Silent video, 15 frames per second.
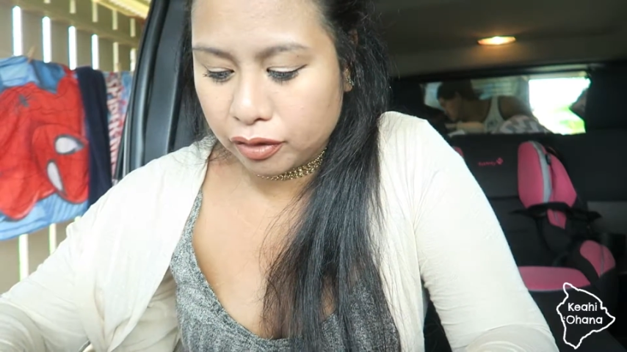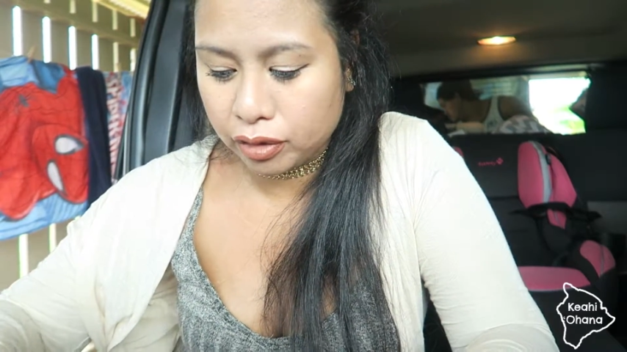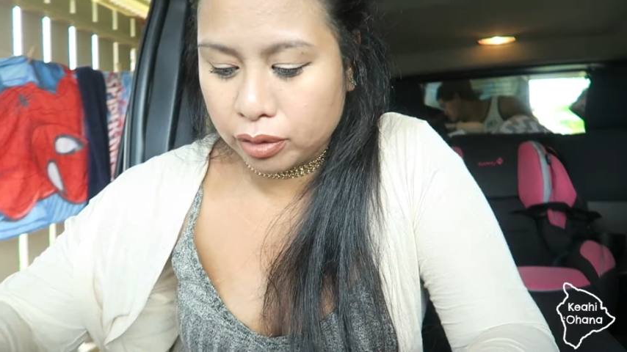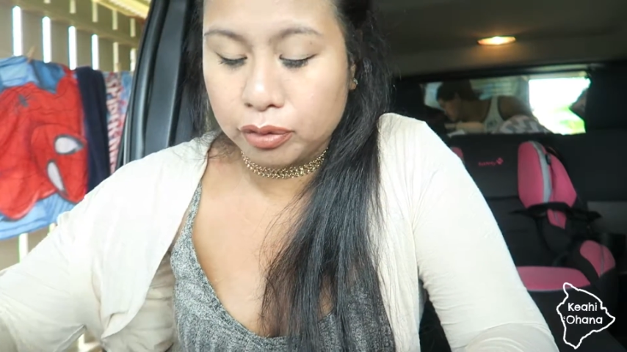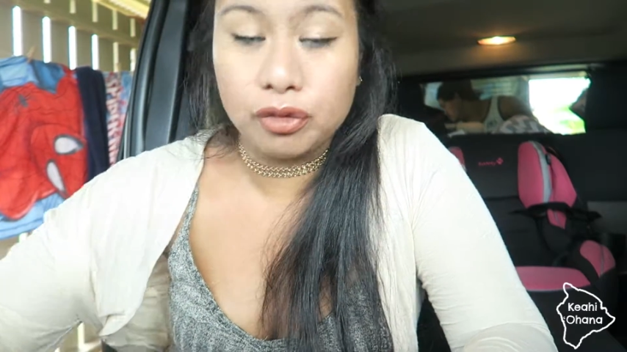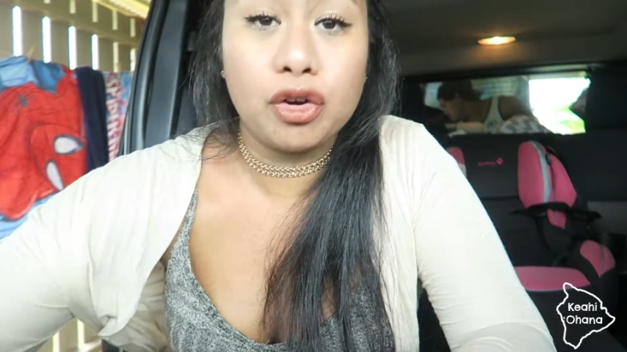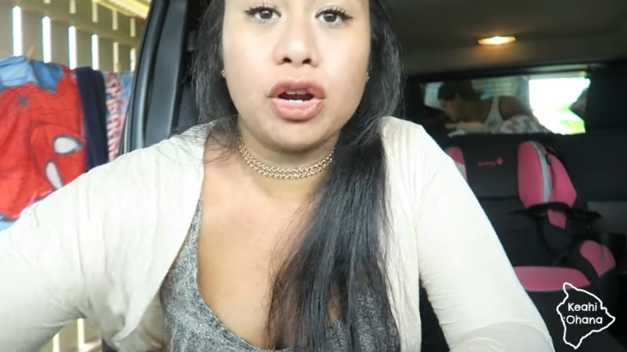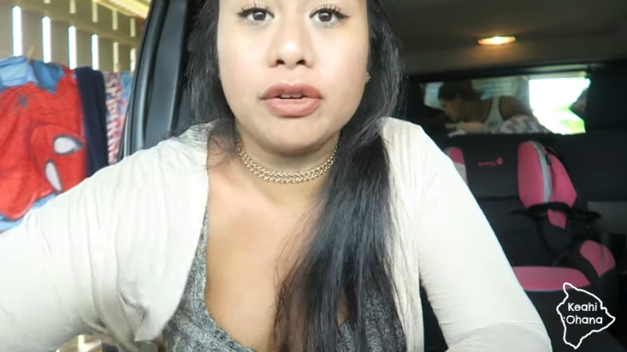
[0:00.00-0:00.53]

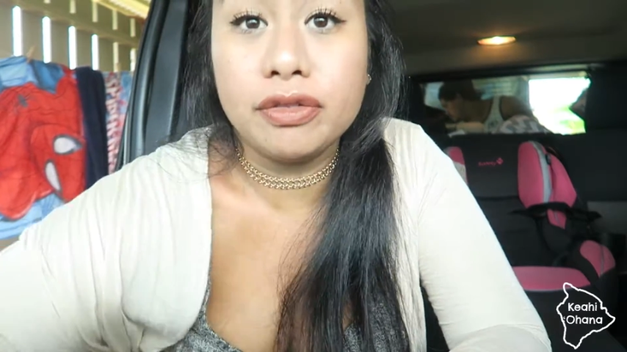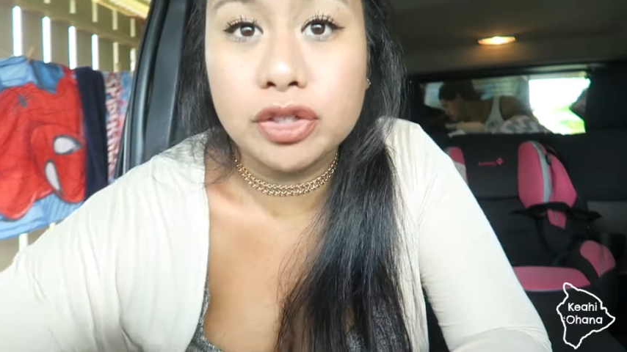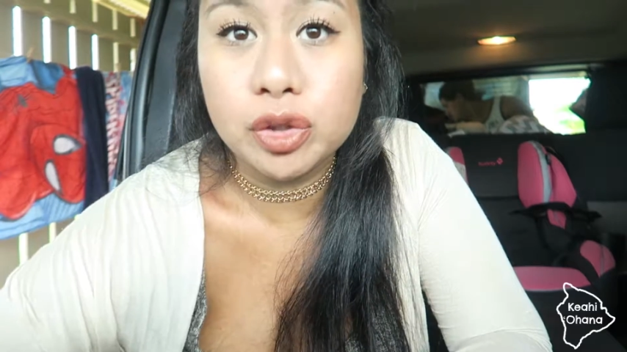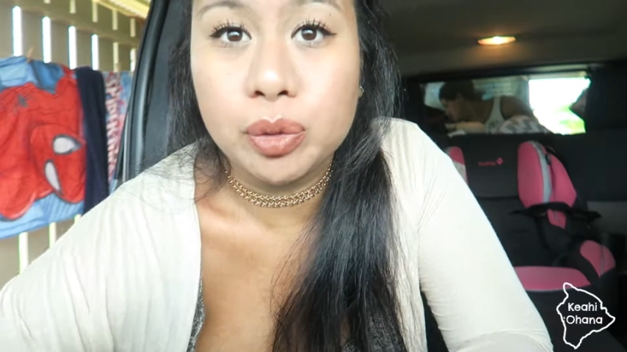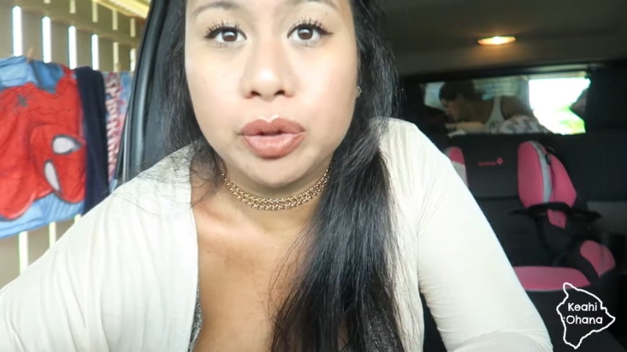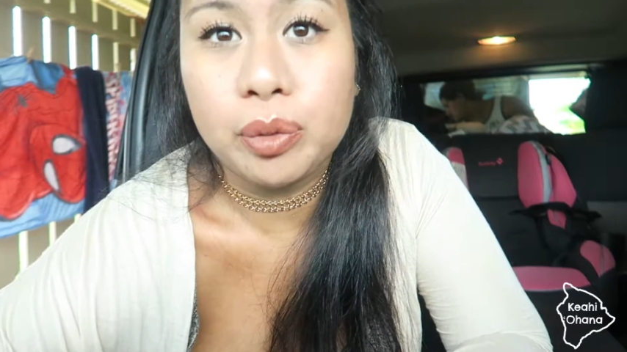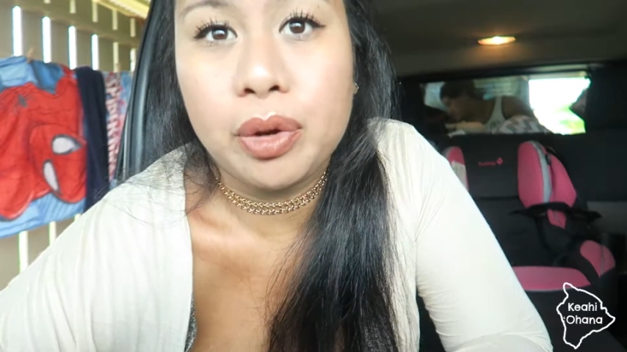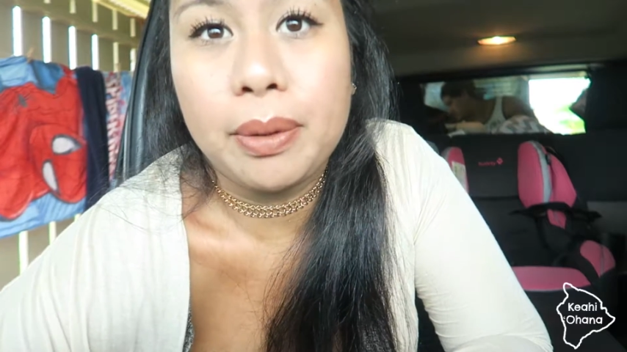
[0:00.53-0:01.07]
from Forever
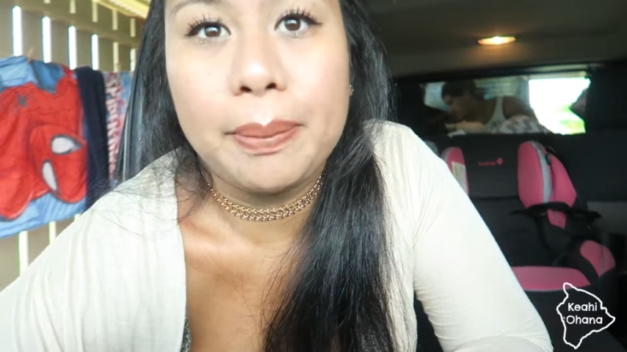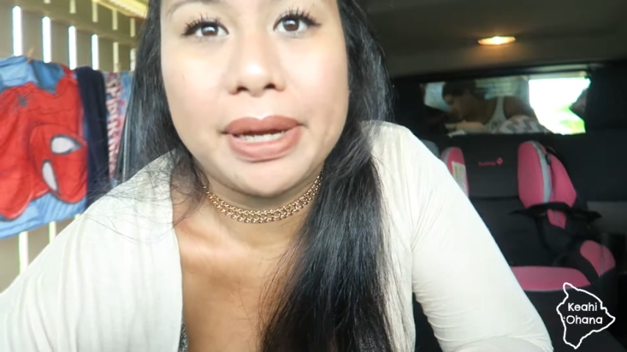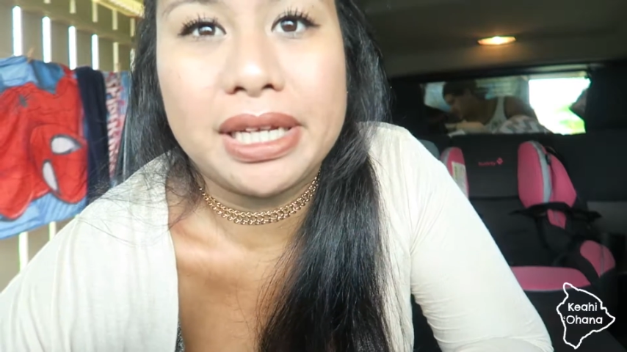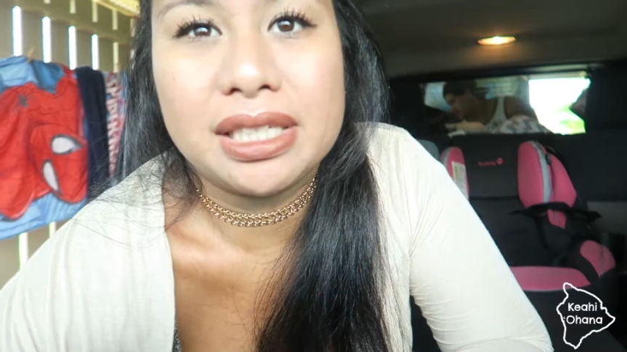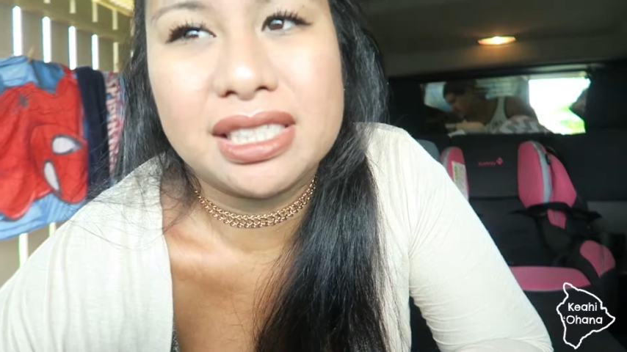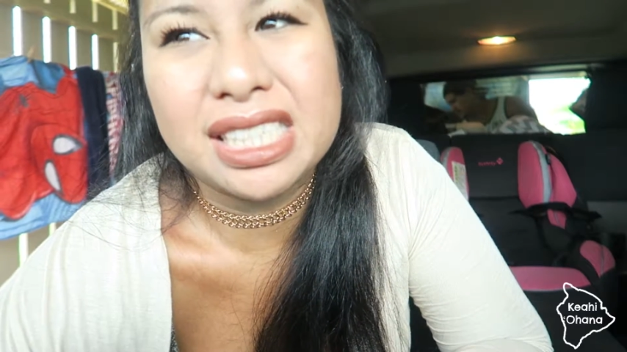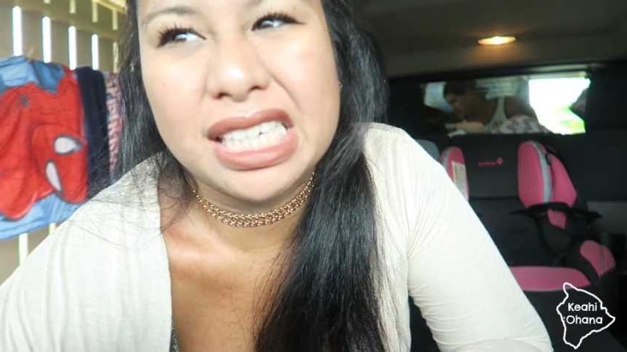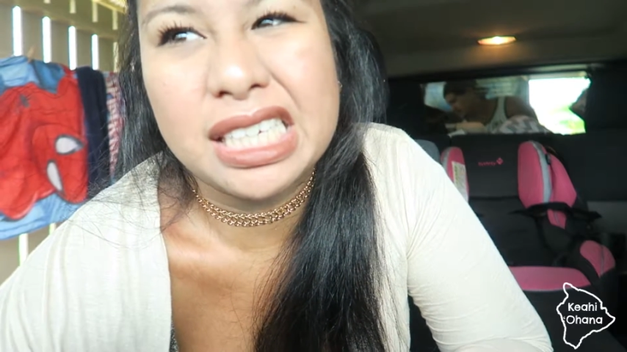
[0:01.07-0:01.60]
21,
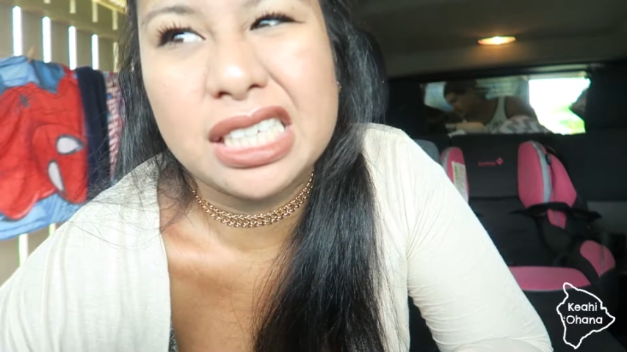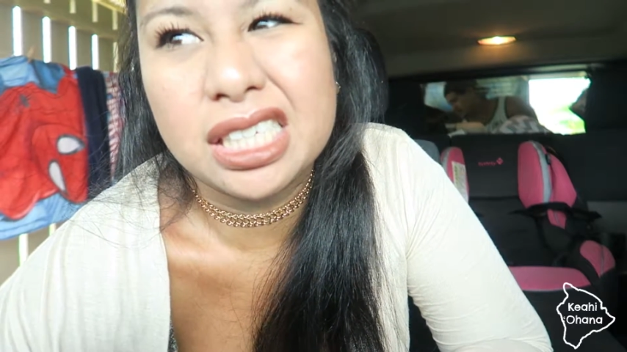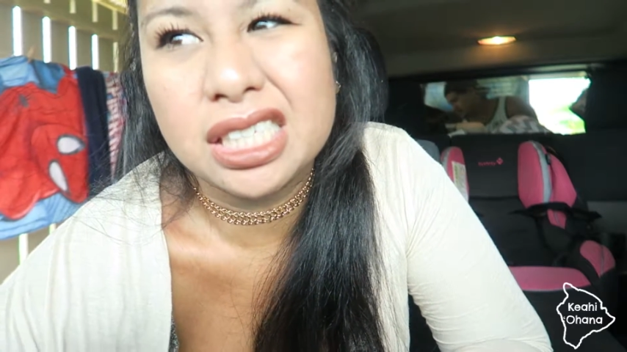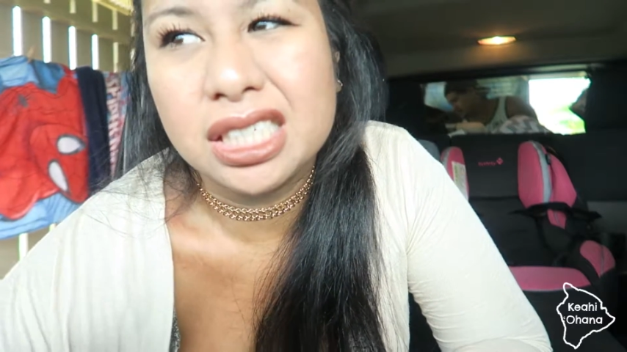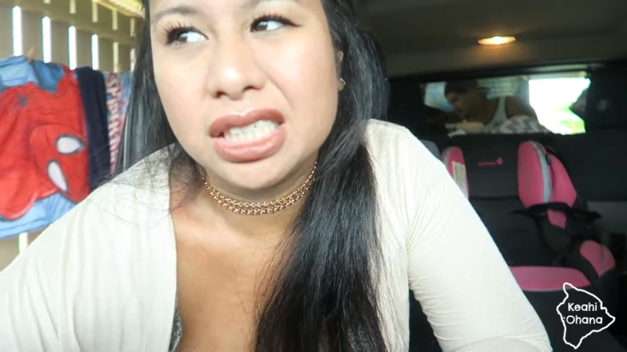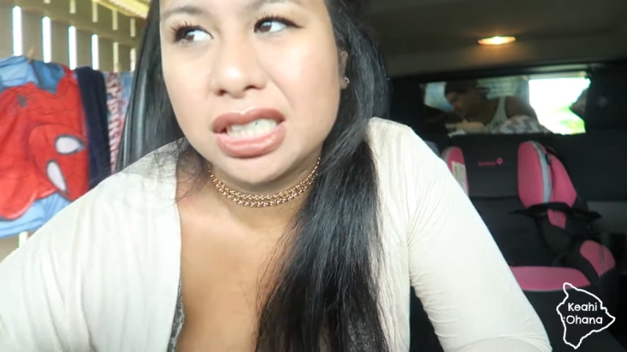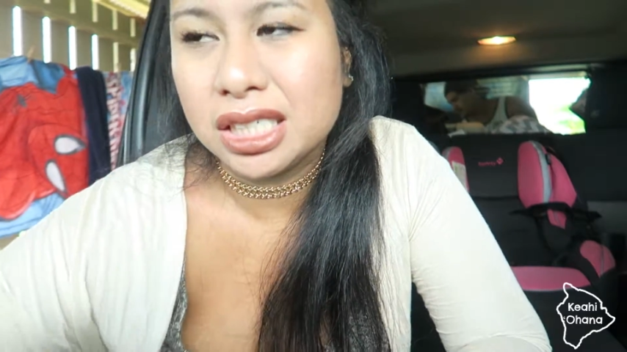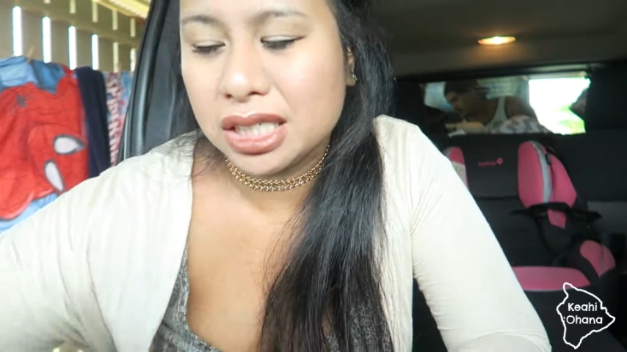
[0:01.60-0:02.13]
but it's like